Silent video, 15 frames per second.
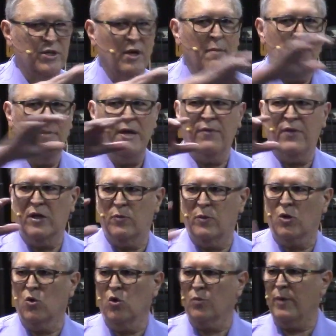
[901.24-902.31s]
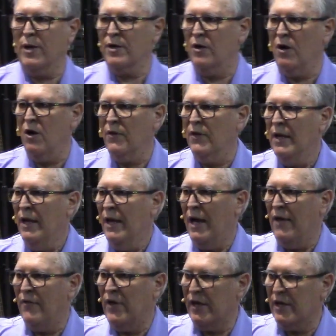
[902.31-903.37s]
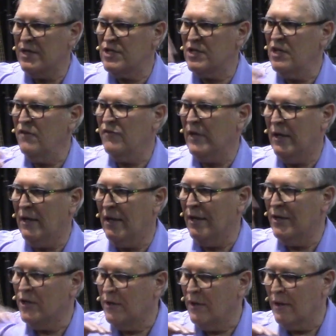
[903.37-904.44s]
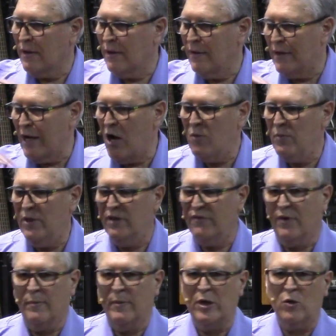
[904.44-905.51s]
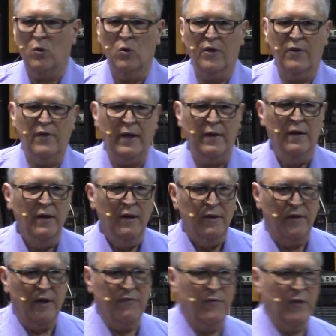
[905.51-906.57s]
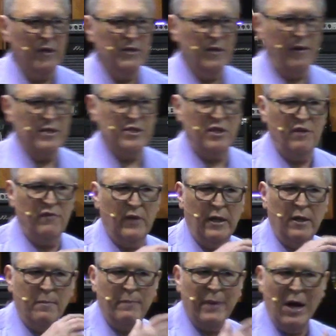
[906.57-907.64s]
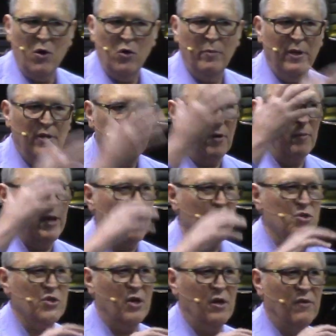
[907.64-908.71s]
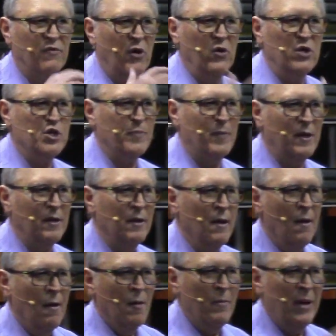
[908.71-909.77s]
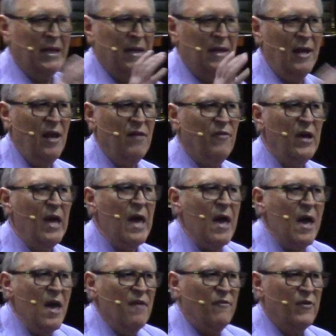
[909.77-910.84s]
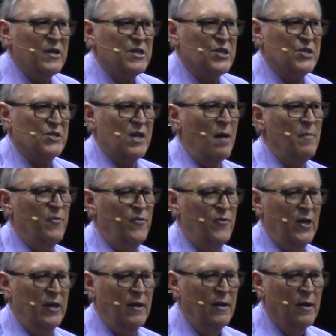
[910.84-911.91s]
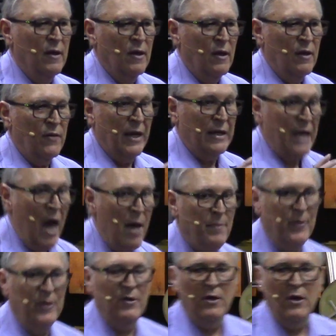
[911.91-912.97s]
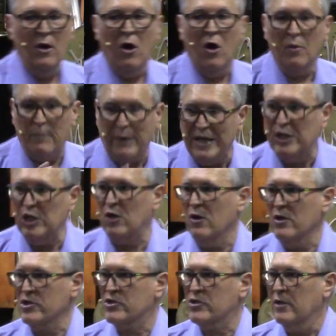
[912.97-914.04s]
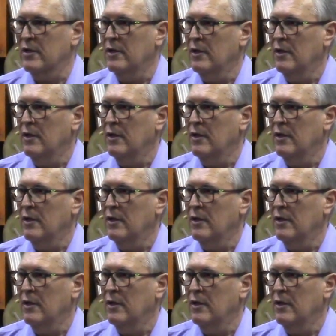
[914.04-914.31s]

were some men that were called by God and they received an, an endowment, if I may call it that. They, they received an empowerment from the outside of Holy Spirit, but never ever something that happened on Pentecost.